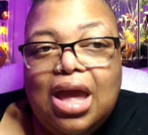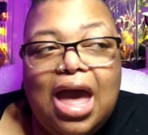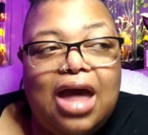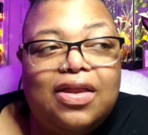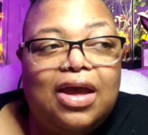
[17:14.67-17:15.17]

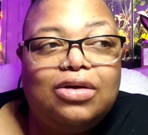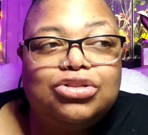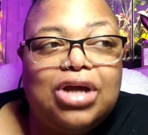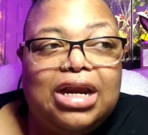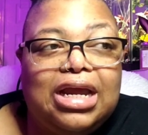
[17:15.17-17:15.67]
how they
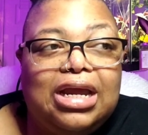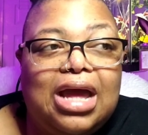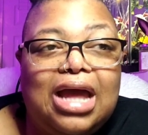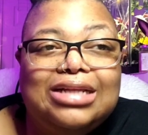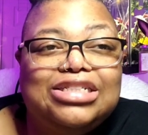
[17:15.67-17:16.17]
gonna try to
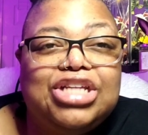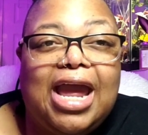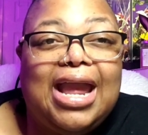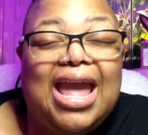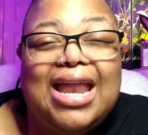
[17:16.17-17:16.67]
get him.
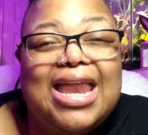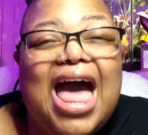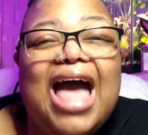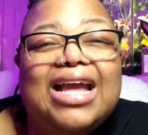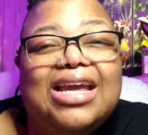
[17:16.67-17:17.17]
They
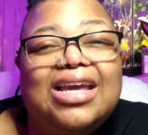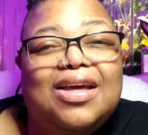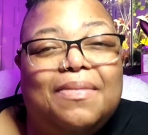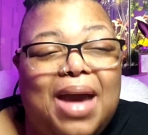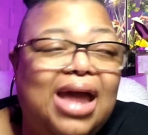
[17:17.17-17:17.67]
cannot get
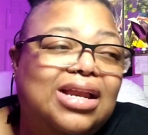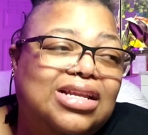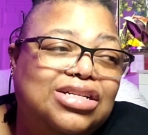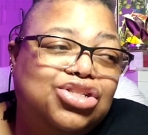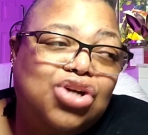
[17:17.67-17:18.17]
him out of
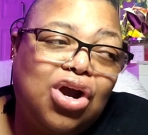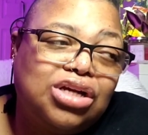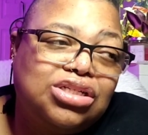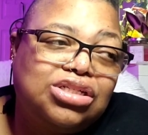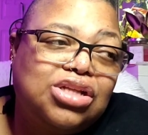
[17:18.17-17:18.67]
these
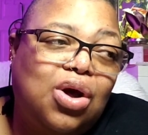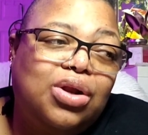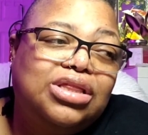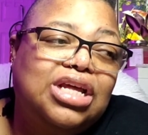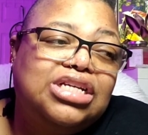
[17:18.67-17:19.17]
charges. The
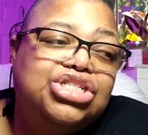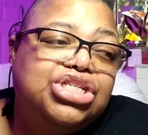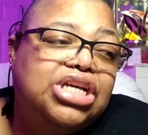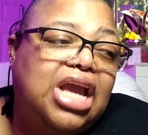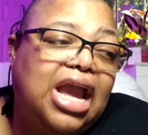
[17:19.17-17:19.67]
only thing
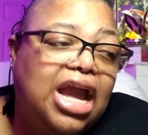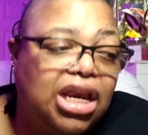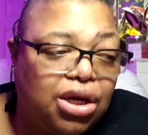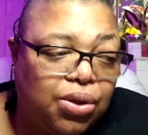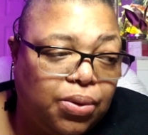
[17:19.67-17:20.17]
she
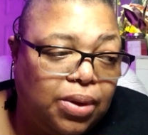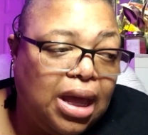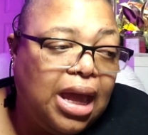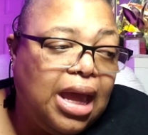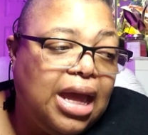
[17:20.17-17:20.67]
can do
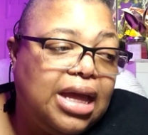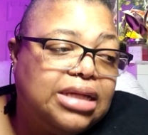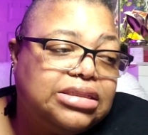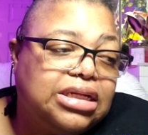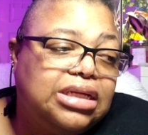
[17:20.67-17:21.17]

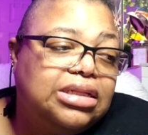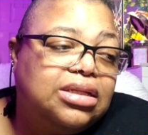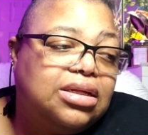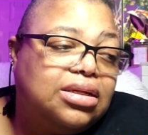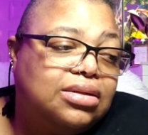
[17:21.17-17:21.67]
is
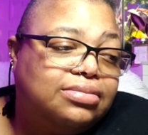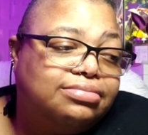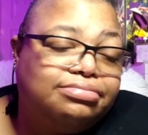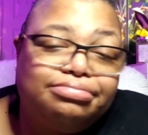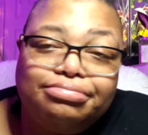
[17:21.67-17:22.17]
either